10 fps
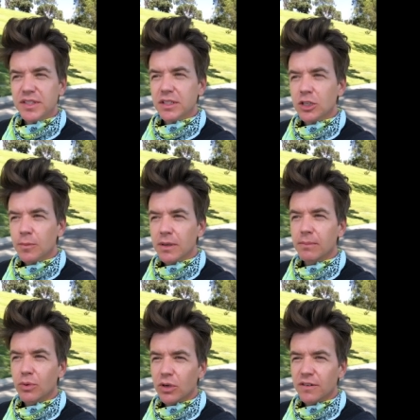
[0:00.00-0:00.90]
a little bit
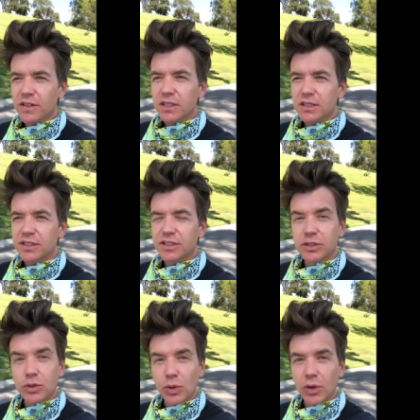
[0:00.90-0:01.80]
more of a
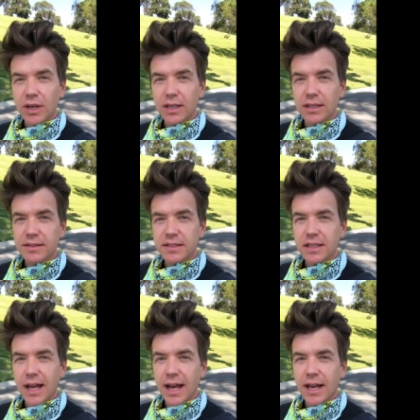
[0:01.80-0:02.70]
story
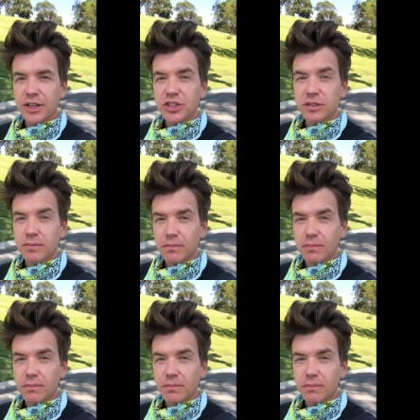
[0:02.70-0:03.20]
slash